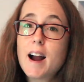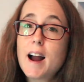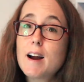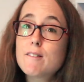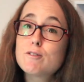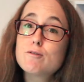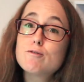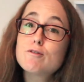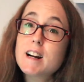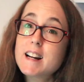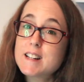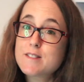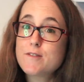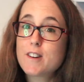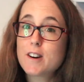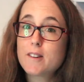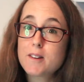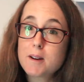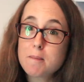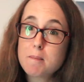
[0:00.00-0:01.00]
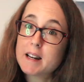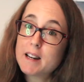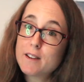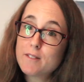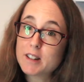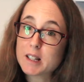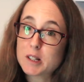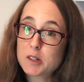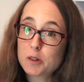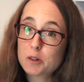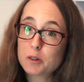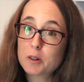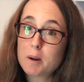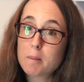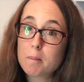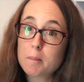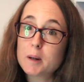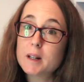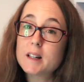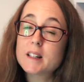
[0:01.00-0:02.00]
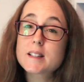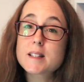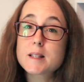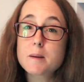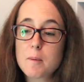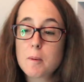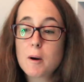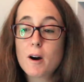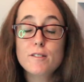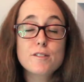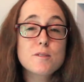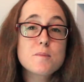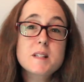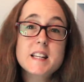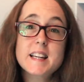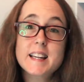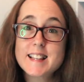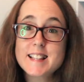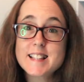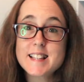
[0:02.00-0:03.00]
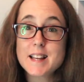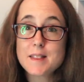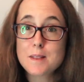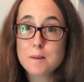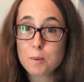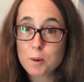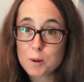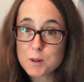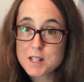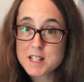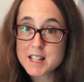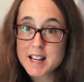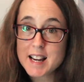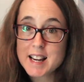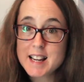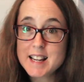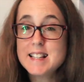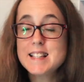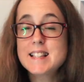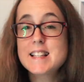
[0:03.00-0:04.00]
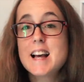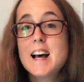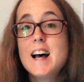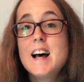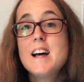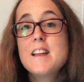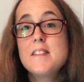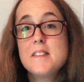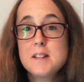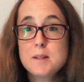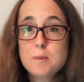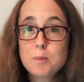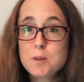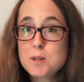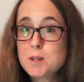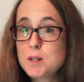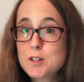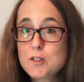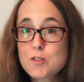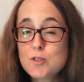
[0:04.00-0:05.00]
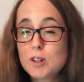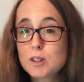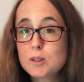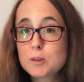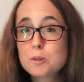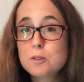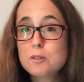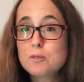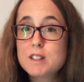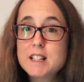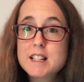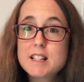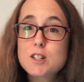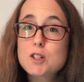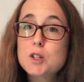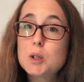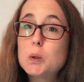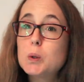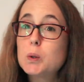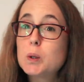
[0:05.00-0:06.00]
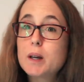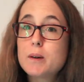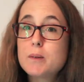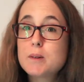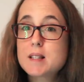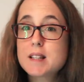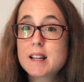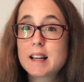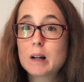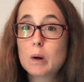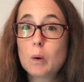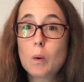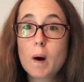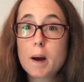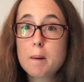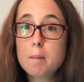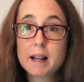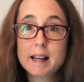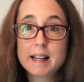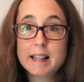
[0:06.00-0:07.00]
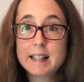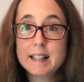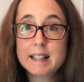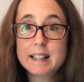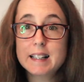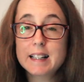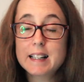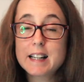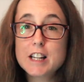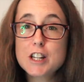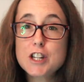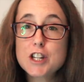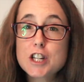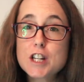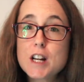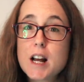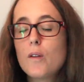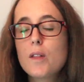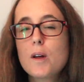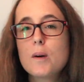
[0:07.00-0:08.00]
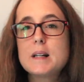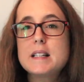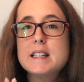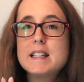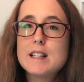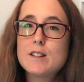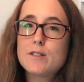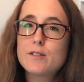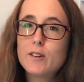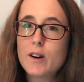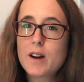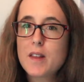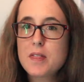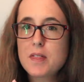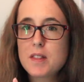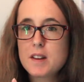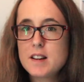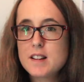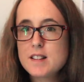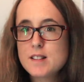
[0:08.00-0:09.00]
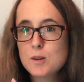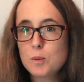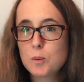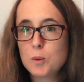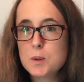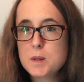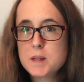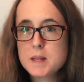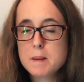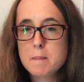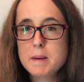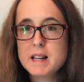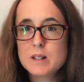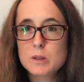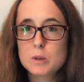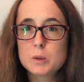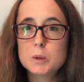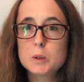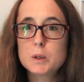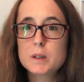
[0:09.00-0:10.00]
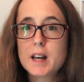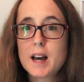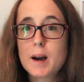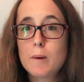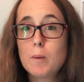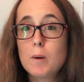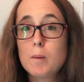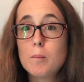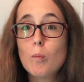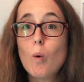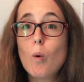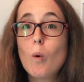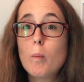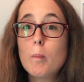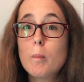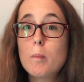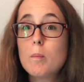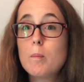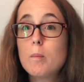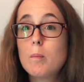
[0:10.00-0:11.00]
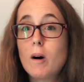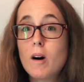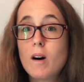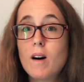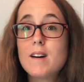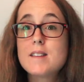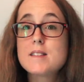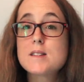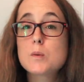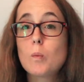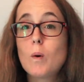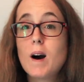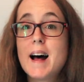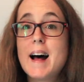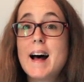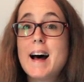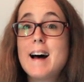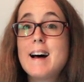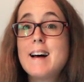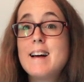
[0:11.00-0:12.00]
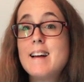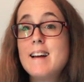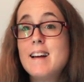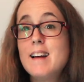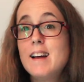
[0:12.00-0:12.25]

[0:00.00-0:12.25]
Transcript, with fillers: I haven't read very many Victorian books, apart from Dickens and the Brontes. This wasn't a struggle to read at all. It was in quite plain English, although I did find that towards the middle there were more parts where